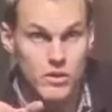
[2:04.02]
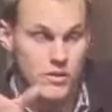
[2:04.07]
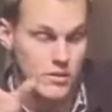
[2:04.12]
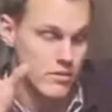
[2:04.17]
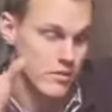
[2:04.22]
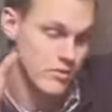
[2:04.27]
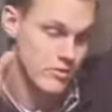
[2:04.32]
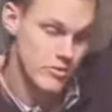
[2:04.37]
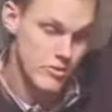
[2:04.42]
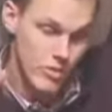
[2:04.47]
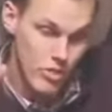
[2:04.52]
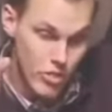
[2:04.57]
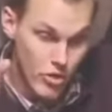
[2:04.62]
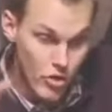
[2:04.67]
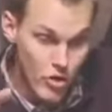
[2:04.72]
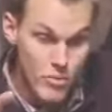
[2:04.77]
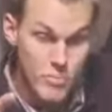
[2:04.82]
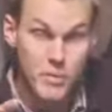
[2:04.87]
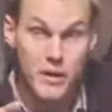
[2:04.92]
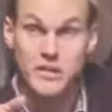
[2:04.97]
this
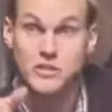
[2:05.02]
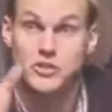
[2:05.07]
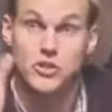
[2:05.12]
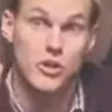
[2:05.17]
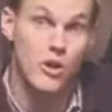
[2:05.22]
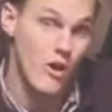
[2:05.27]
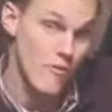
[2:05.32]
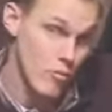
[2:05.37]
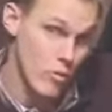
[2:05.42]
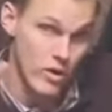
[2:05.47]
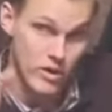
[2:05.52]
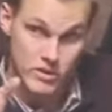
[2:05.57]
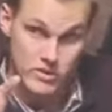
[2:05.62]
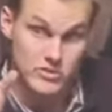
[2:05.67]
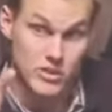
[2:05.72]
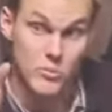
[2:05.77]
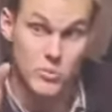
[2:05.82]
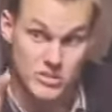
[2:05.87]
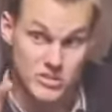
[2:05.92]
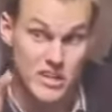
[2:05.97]
third picture of what
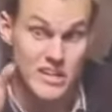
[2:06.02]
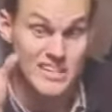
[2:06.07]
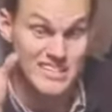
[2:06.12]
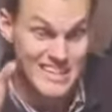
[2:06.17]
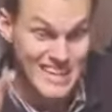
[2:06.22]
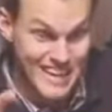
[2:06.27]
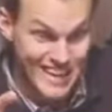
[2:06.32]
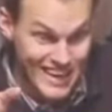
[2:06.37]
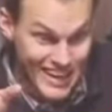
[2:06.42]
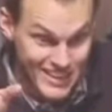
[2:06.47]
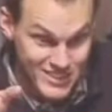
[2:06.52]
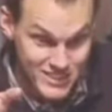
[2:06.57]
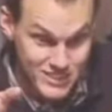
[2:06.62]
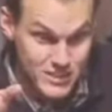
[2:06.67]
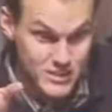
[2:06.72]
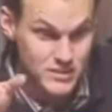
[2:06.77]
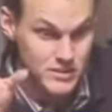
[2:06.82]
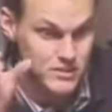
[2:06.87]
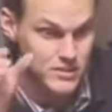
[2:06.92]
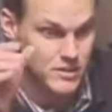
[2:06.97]
some would say
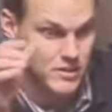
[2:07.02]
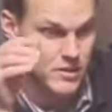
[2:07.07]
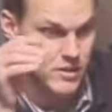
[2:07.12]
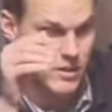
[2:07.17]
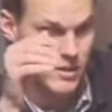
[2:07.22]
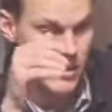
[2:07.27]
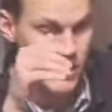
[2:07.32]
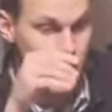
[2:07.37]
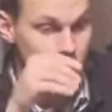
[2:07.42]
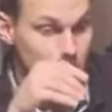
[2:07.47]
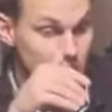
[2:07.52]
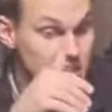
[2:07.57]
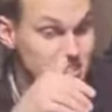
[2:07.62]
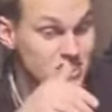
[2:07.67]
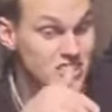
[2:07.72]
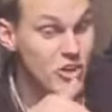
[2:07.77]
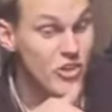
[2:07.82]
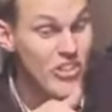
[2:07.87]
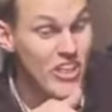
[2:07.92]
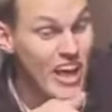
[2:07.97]
deaconesses.
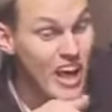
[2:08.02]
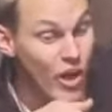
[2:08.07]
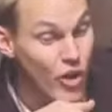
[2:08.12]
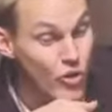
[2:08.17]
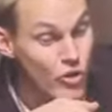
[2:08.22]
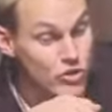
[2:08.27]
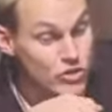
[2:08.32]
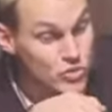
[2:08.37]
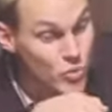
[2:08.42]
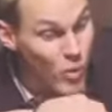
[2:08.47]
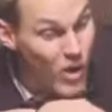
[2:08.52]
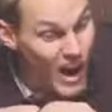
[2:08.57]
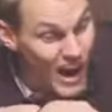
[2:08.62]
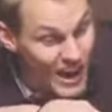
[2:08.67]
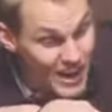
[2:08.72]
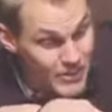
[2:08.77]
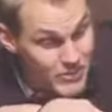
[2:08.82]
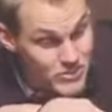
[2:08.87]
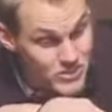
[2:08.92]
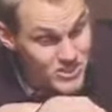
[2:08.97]
Consider the elders'
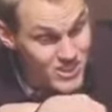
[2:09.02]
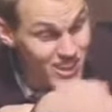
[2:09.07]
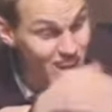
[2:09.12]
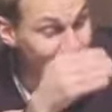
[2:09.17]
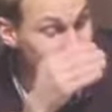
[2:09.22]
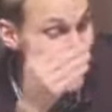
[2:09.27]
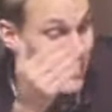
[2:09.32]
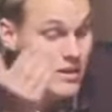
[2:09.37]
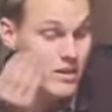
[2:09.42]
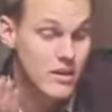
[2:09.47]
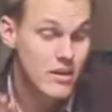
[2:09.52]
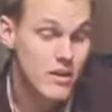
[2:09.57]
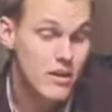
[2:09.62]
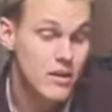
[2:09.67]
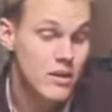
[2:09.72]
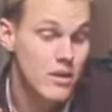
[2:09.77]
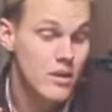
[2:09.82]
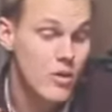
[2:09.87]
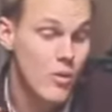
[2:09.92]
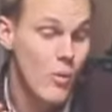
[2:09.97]
wives. Like,
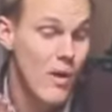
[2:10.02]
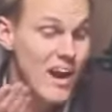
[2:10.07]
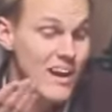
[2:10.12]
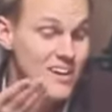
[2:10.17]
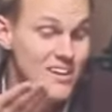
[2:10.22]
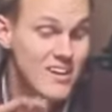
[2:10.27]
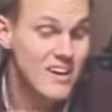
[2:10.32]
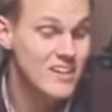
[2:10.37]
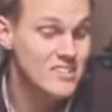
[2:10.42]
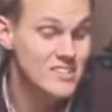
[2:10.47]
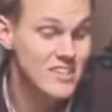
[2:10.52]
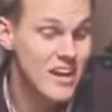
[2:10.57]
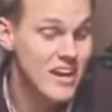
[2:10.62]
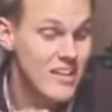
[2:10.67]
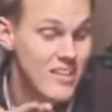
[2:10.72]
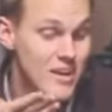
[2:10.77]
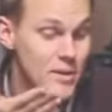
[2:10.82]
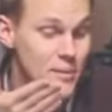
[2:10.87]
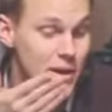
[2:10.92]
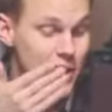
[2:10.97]
why did he not say
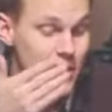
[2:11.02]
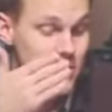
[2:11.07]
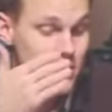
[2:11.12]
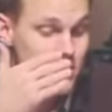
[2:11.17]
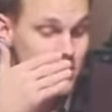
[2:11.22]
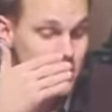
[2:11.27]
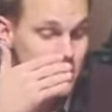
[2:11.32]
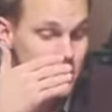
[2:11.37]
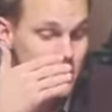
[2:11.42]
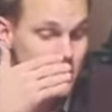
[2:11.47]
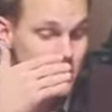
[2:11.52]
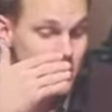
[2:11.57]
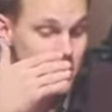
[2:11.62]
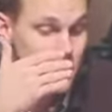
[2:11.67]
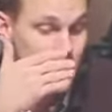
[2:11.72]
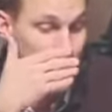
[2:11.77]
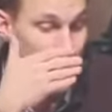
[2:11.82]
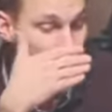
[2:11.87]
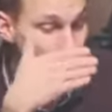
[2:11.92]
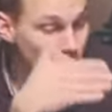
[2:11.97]
anything about
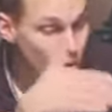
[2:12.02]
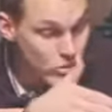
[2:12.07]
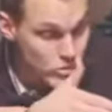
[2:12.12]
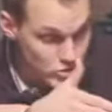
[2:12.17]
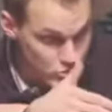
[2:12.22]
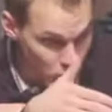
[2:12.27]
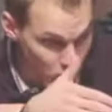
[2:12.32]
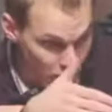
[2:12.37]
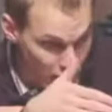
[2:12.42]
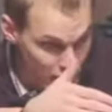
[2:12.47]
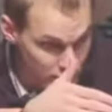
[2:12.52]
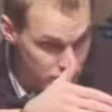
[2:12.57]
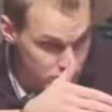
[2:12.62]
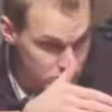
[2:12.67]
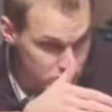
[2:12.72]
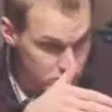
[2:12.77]
elders' wives?